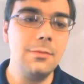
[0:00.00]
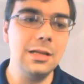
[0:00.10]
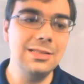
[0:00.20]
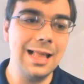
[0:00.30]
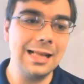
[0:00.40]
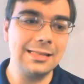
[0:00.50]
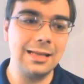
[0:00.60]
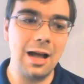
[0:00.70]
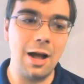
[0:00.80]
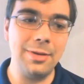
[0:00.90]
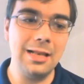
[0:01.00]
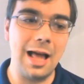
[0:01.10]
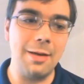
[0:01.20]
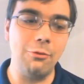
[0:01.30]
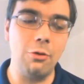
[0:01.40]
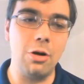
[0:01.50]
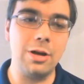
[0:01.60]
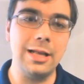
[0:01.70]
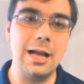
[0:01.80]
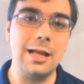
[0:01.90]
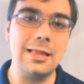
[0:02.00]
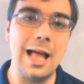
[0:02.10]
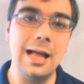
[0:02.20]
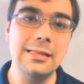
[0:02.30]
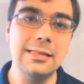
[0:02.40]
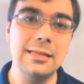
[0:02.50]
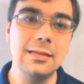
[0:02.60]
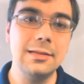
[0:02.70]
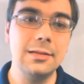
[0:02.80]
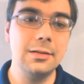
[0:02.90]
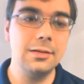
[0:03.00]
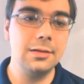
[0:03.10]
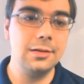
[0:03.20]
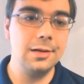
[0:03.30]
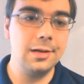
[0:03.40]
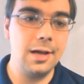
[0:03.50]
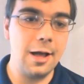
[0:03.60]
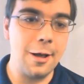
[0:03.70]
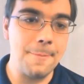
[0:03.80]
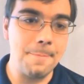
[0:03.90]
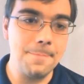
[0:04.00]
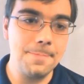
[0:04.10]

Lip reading: So that's coming. I'm working on that. And